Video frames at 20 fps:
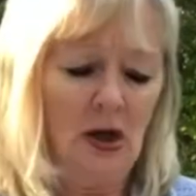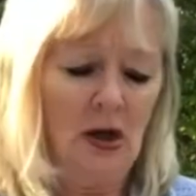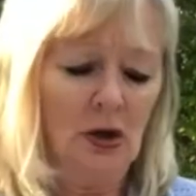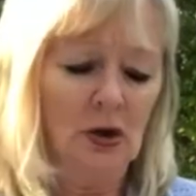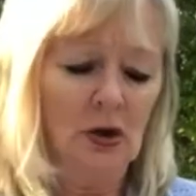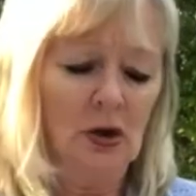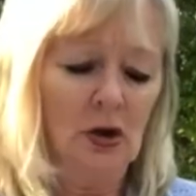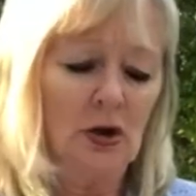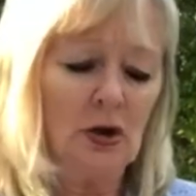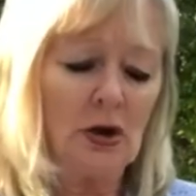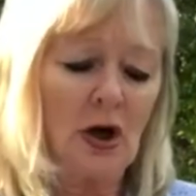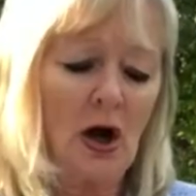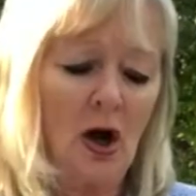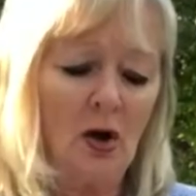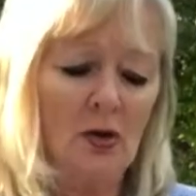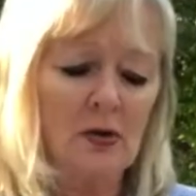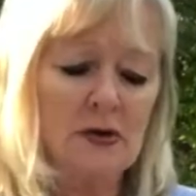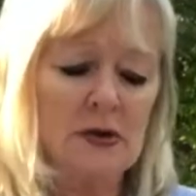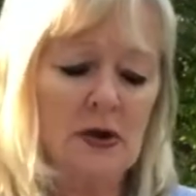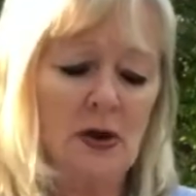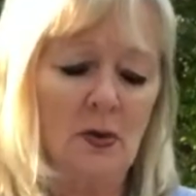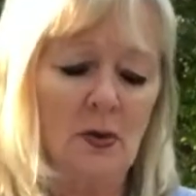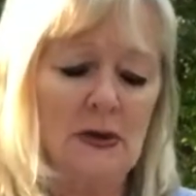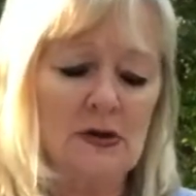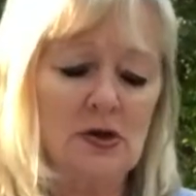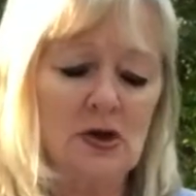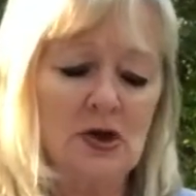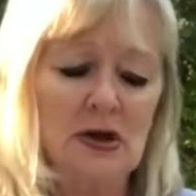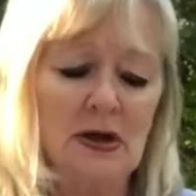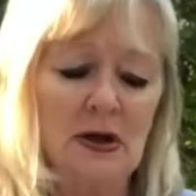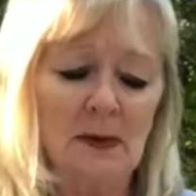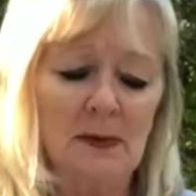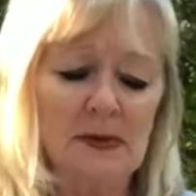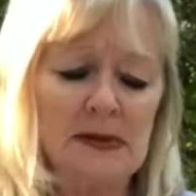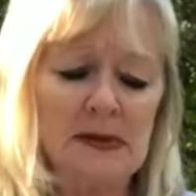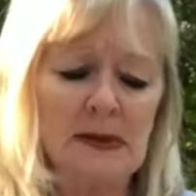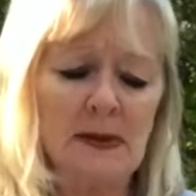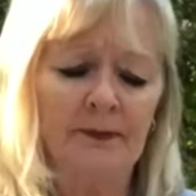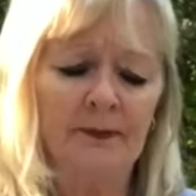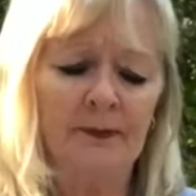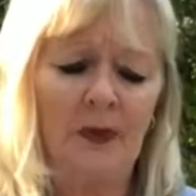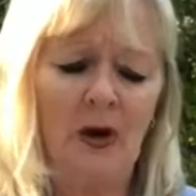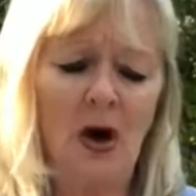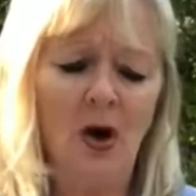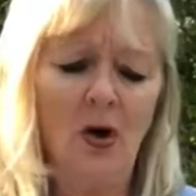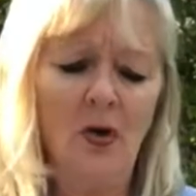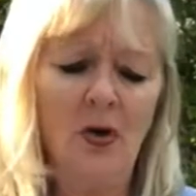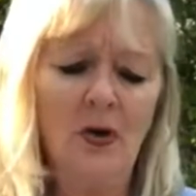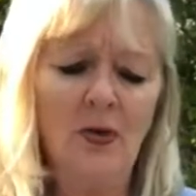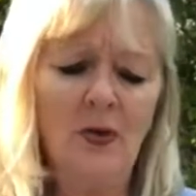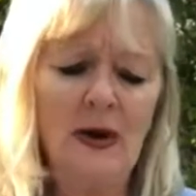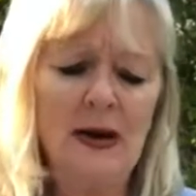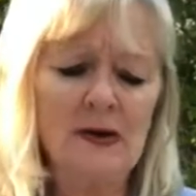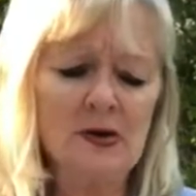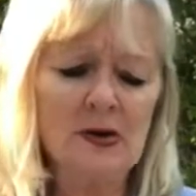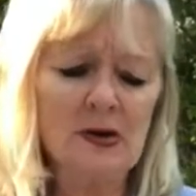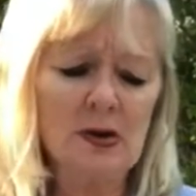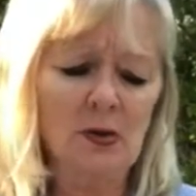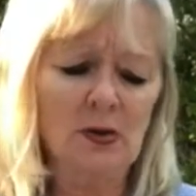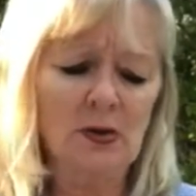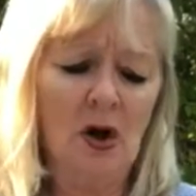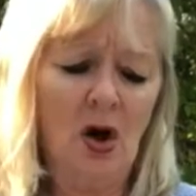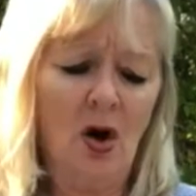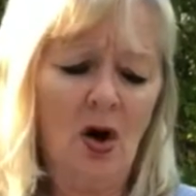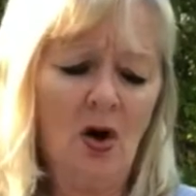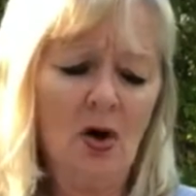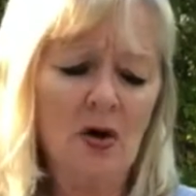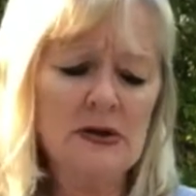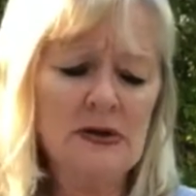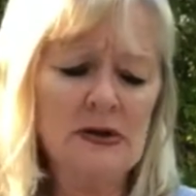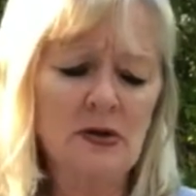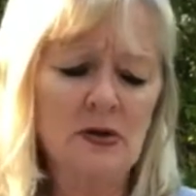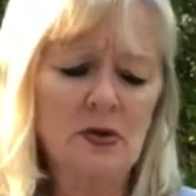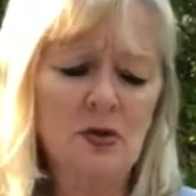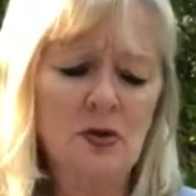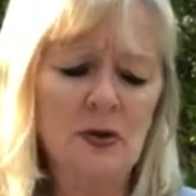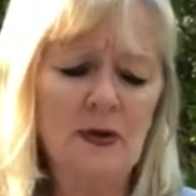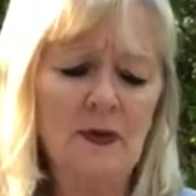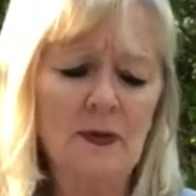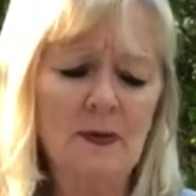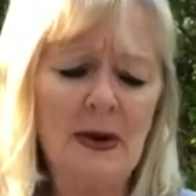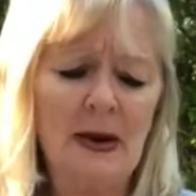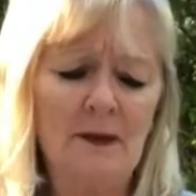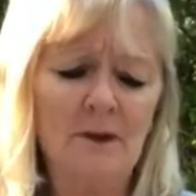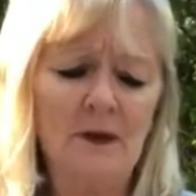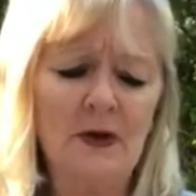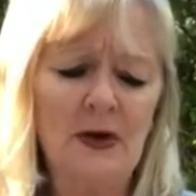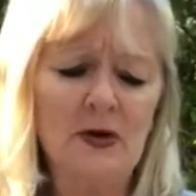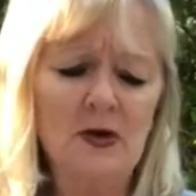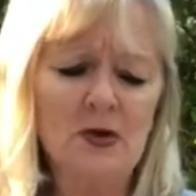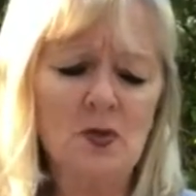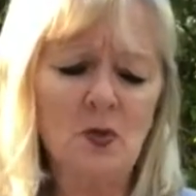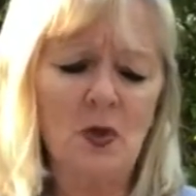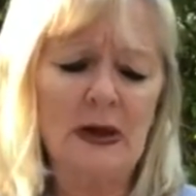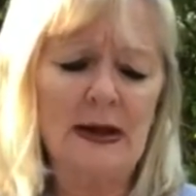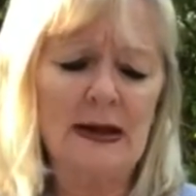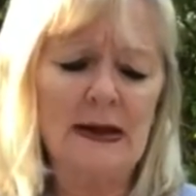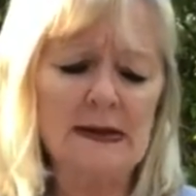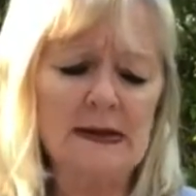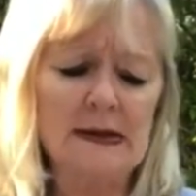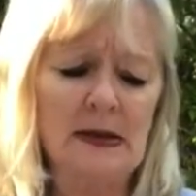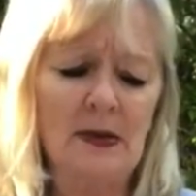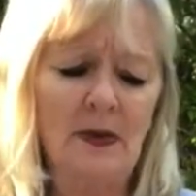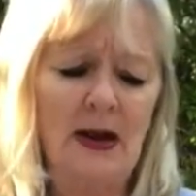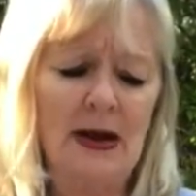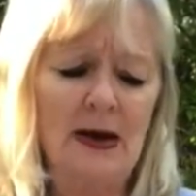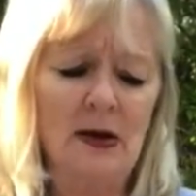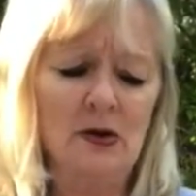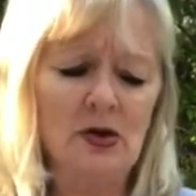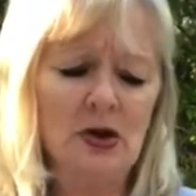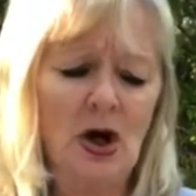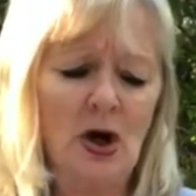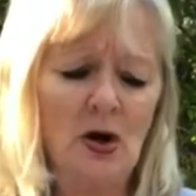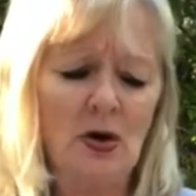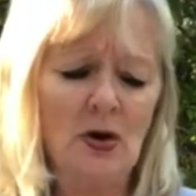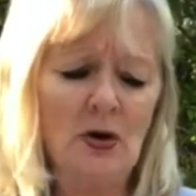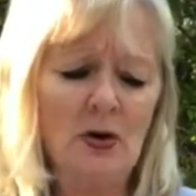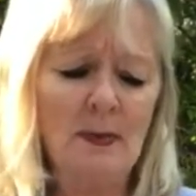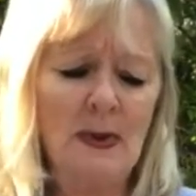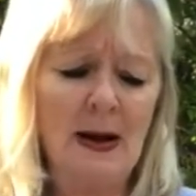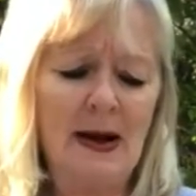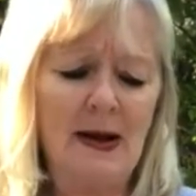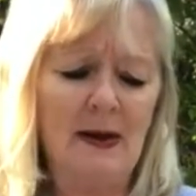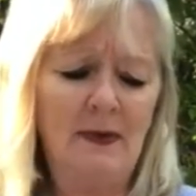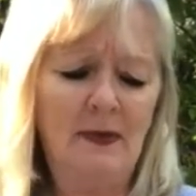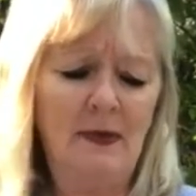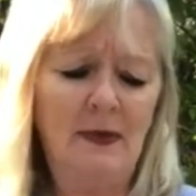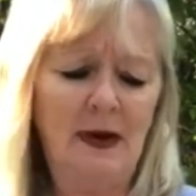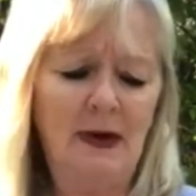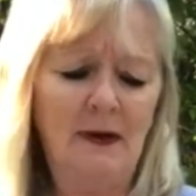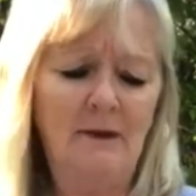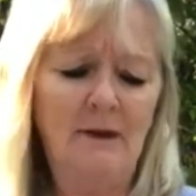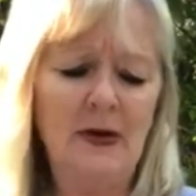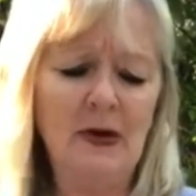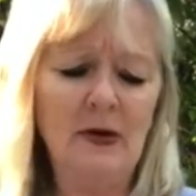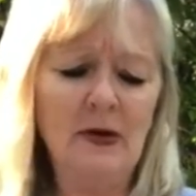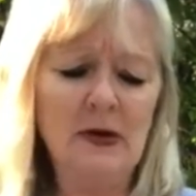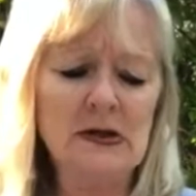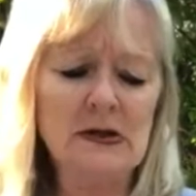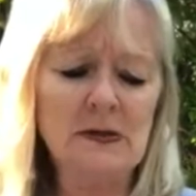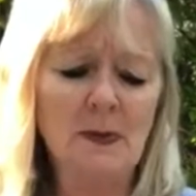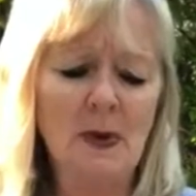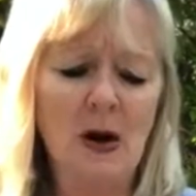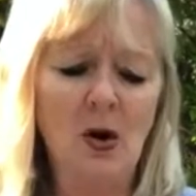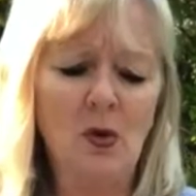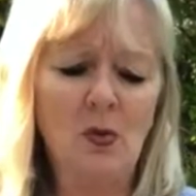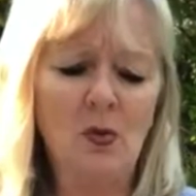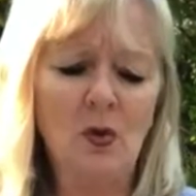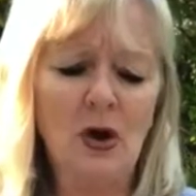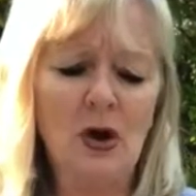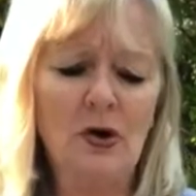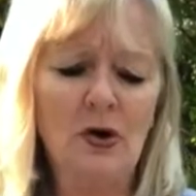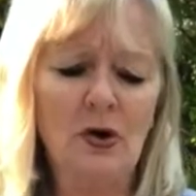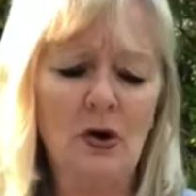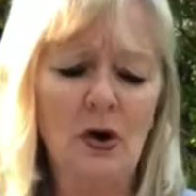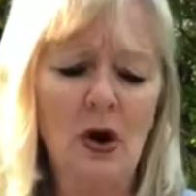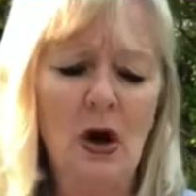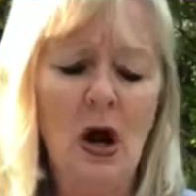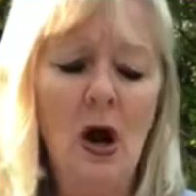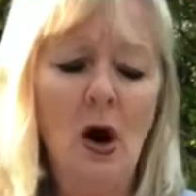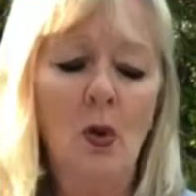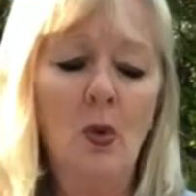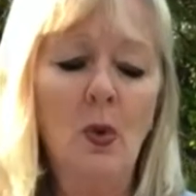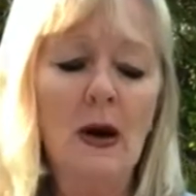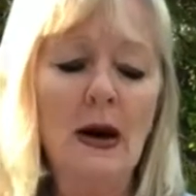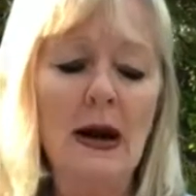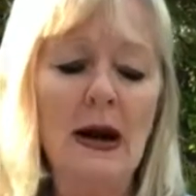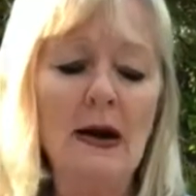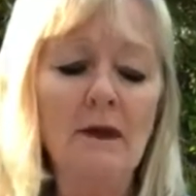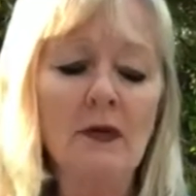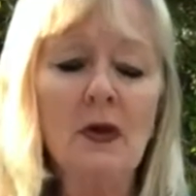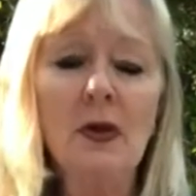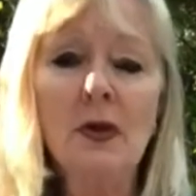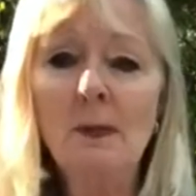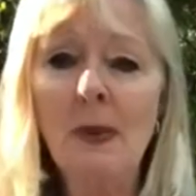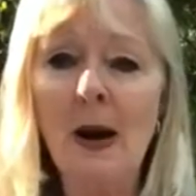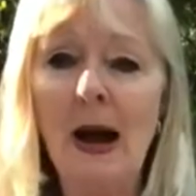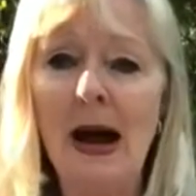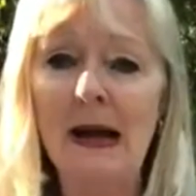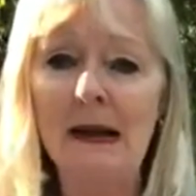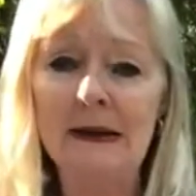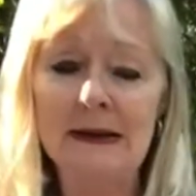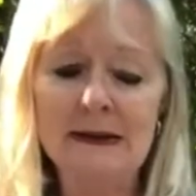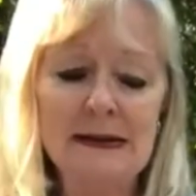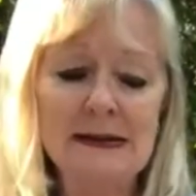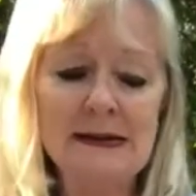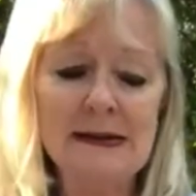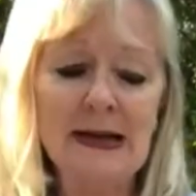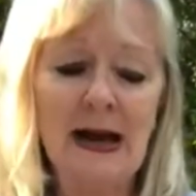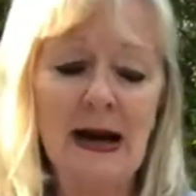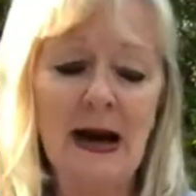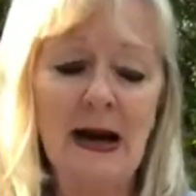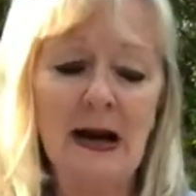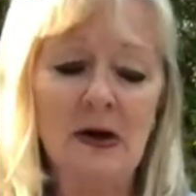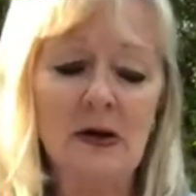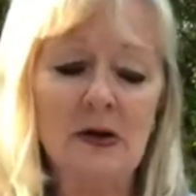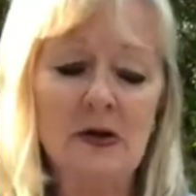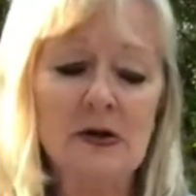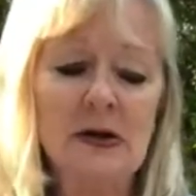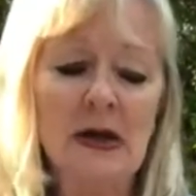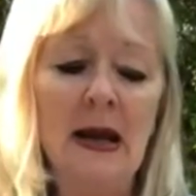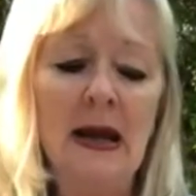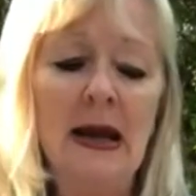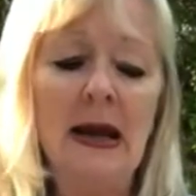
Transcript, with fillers: Look also at ships. Although they are so large and are driven by fierce winds, they are turned by a very small rudder wherever the pilot desires.